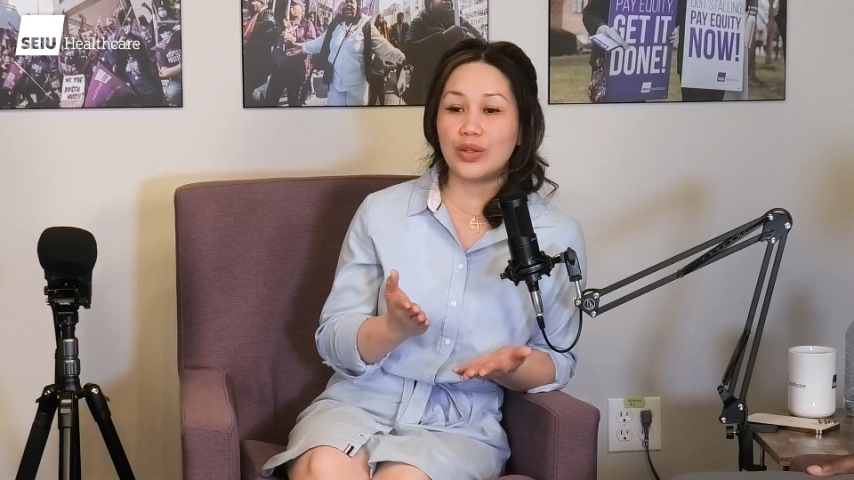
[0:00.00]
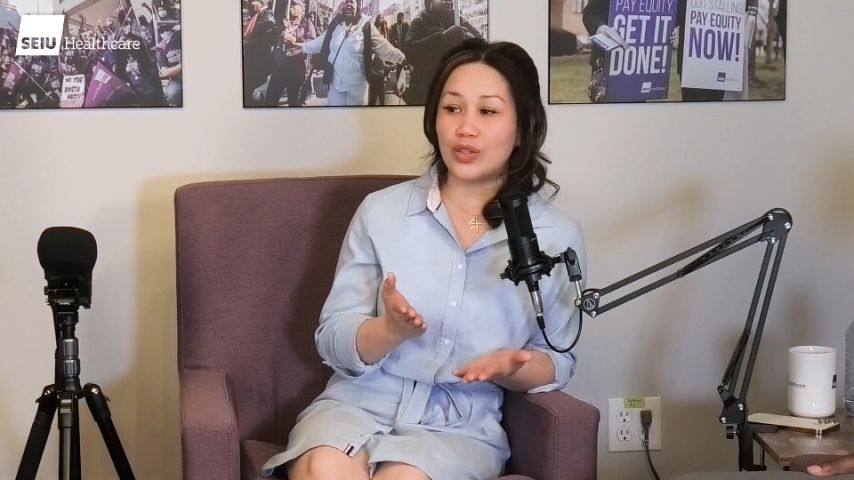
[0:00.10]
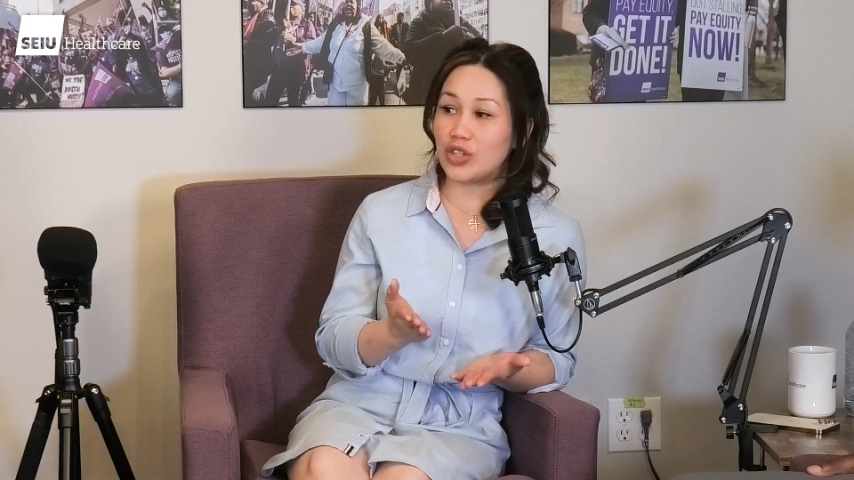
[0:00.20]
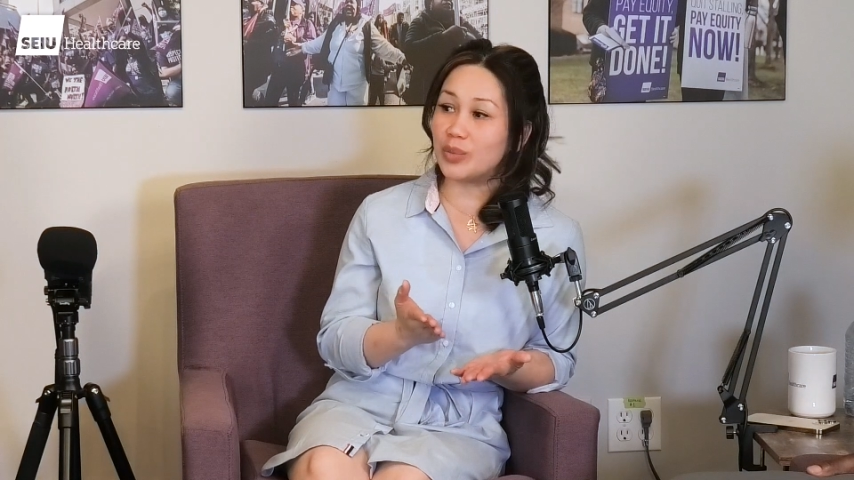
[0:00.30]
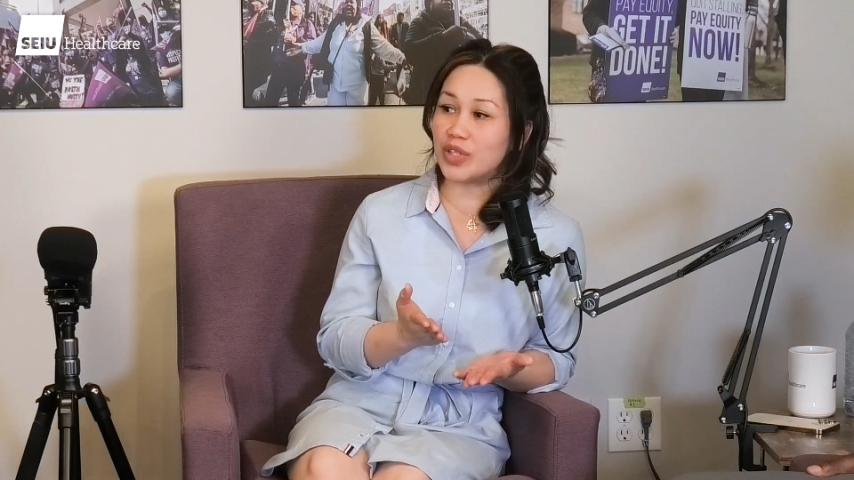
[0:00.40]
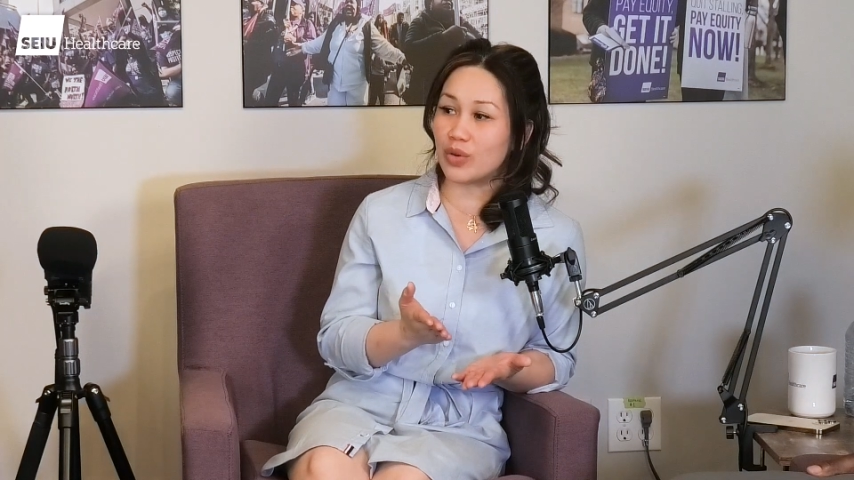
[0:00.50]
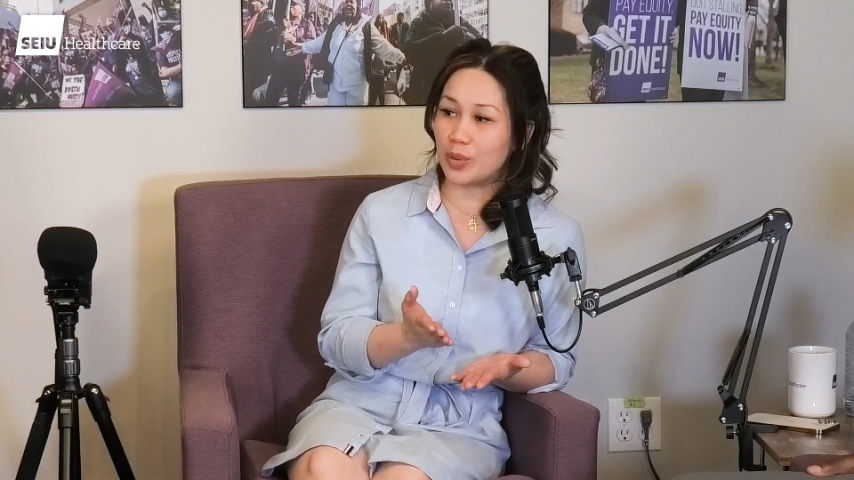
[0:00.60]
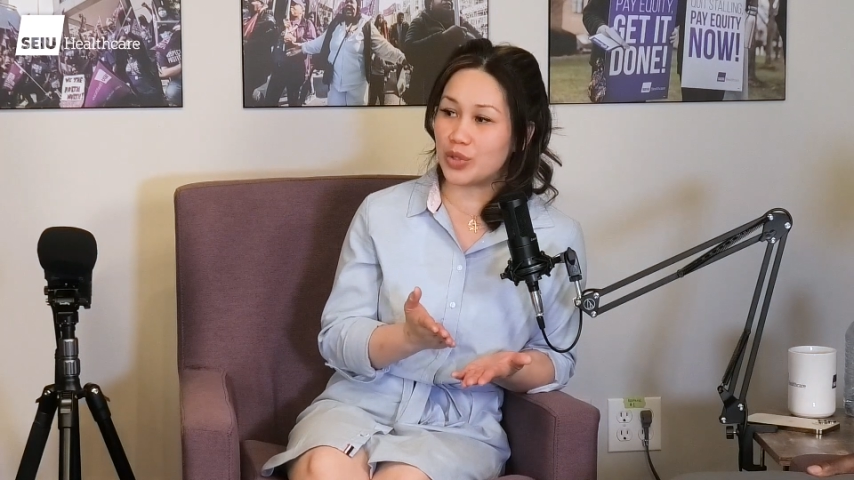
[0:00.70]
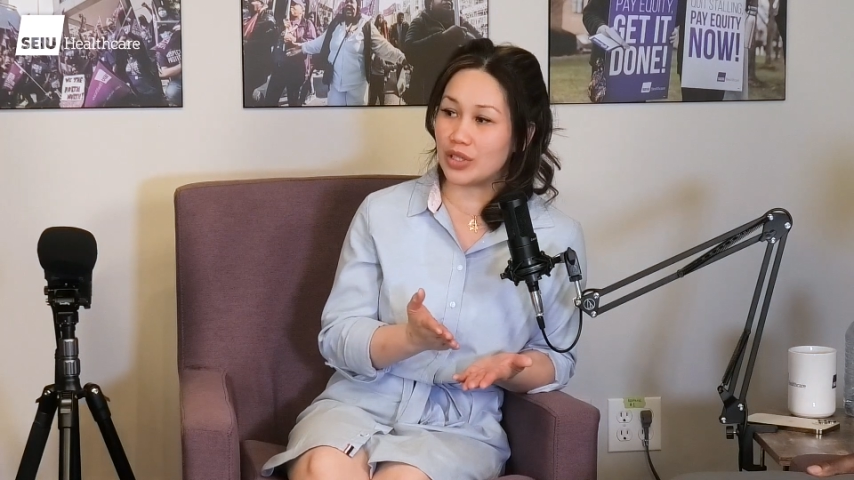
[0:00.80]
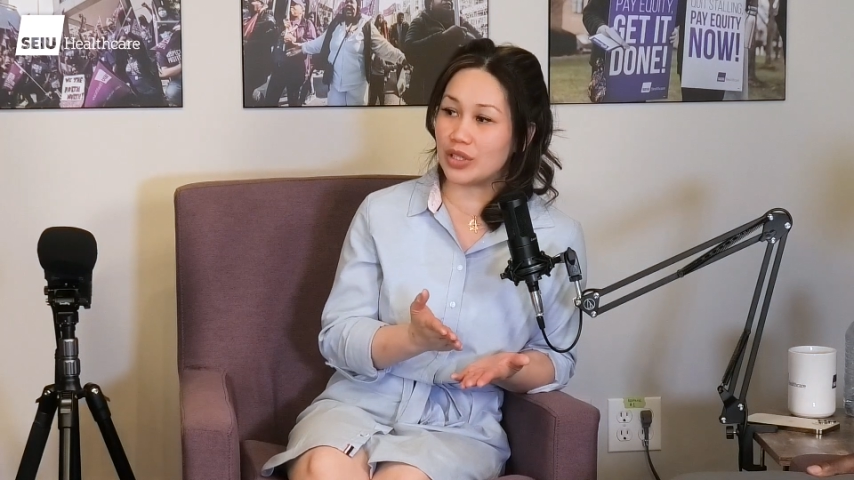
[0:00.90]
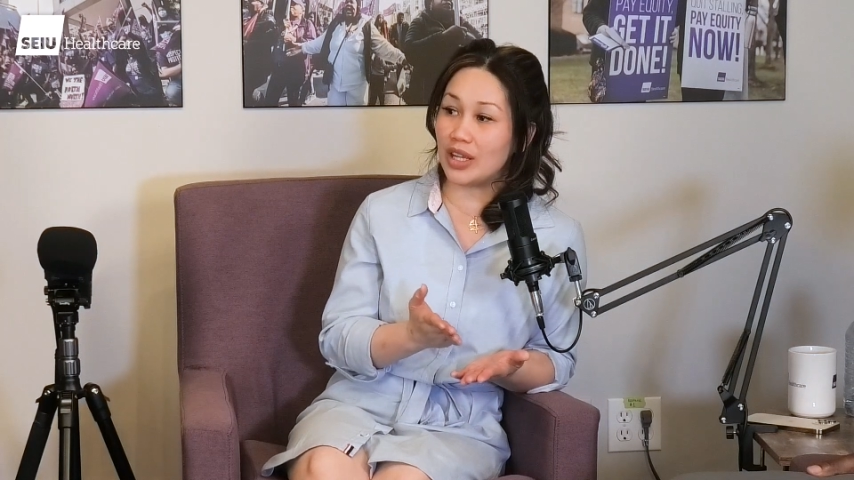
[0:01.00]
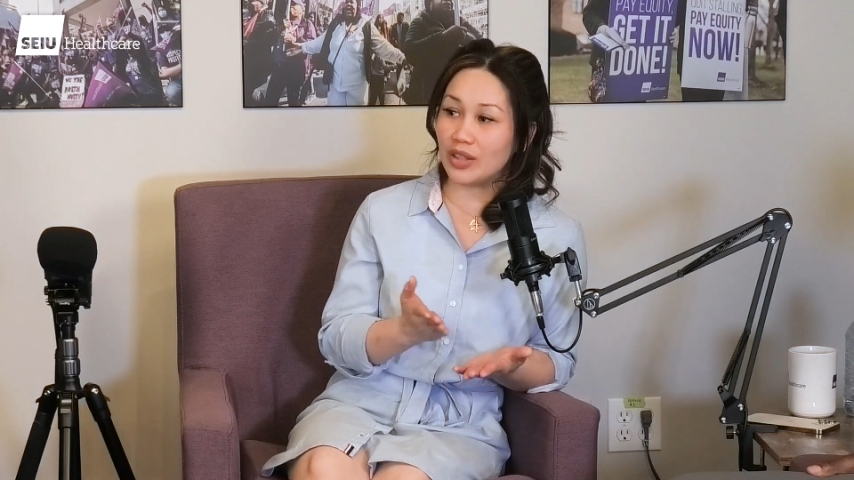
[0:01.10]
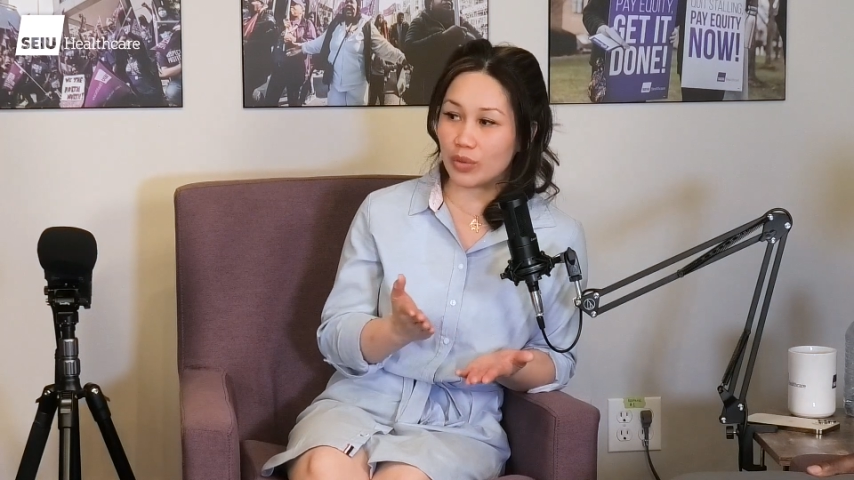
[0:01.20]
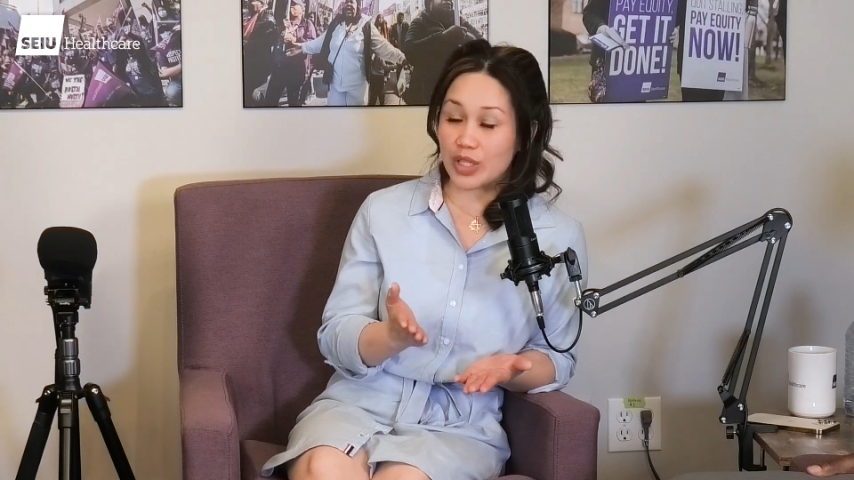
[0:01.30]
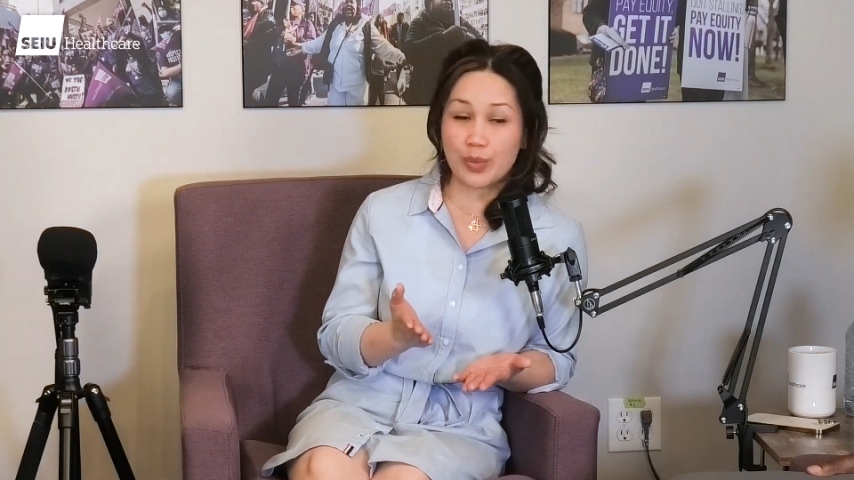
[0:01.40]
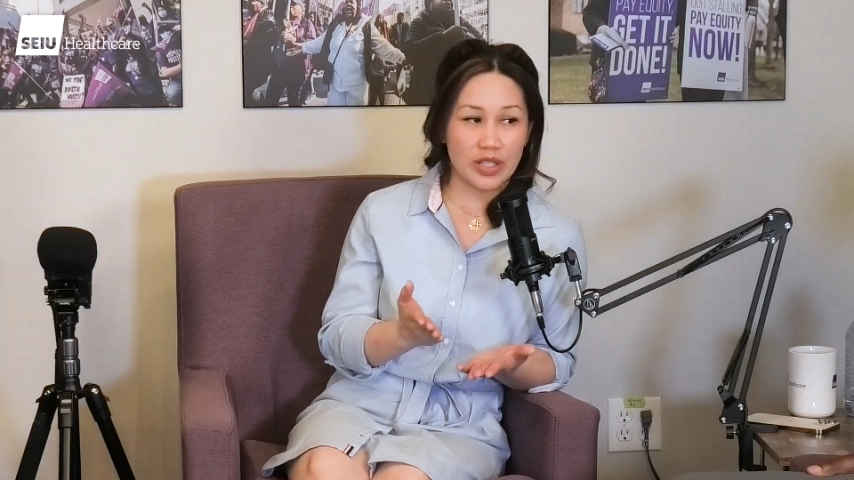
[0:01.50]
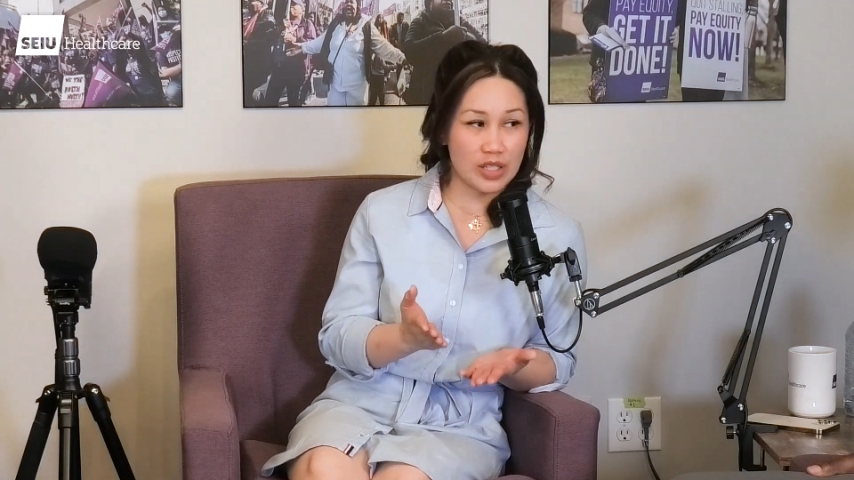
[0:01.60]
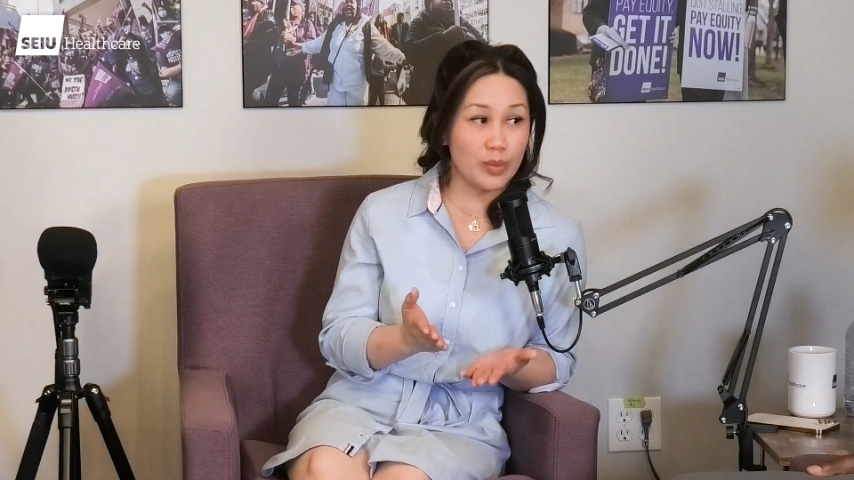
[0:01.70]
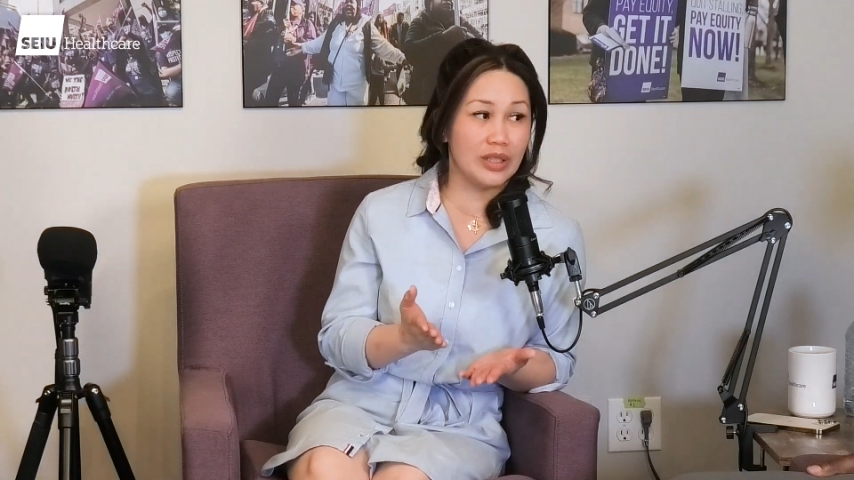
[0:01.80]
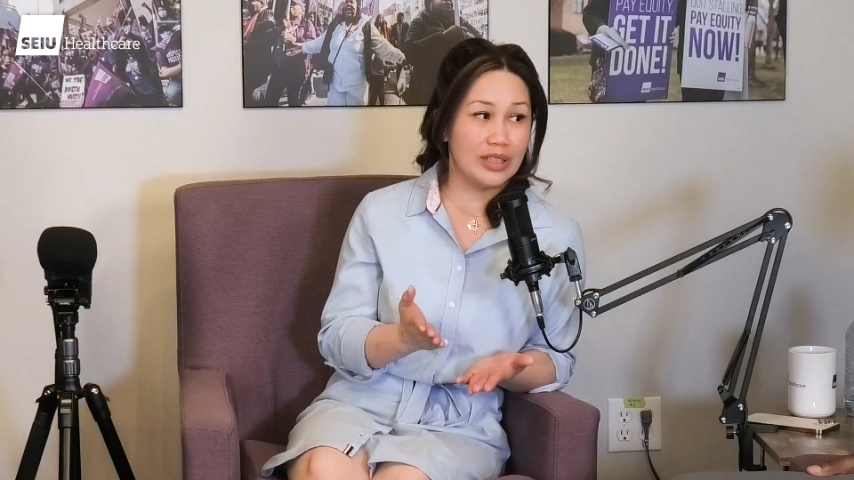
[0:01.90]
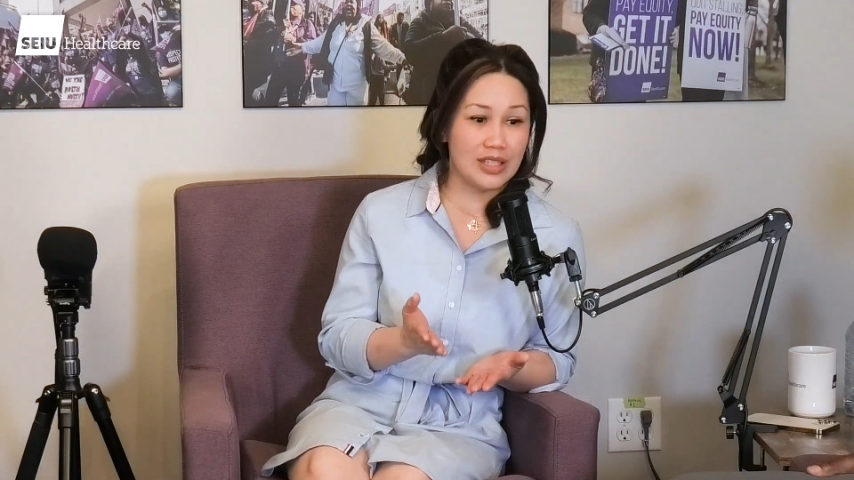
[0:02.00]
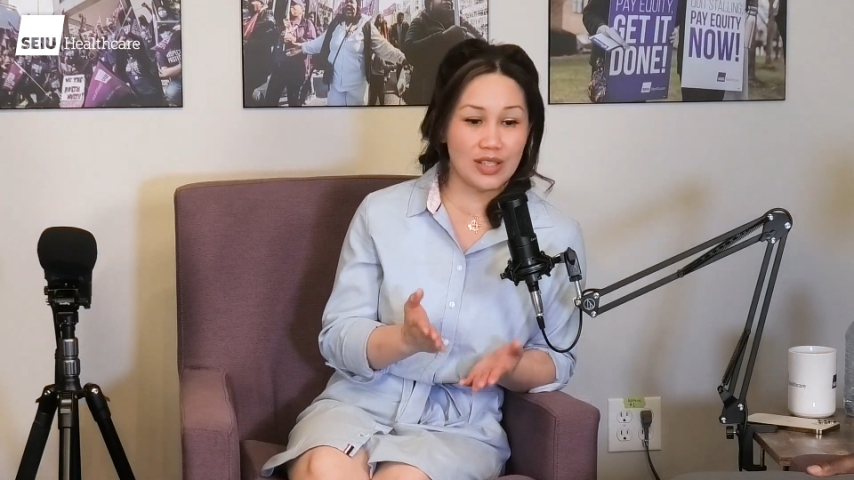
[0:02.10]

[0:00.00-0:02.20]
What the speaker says: the job description and the responsibilities,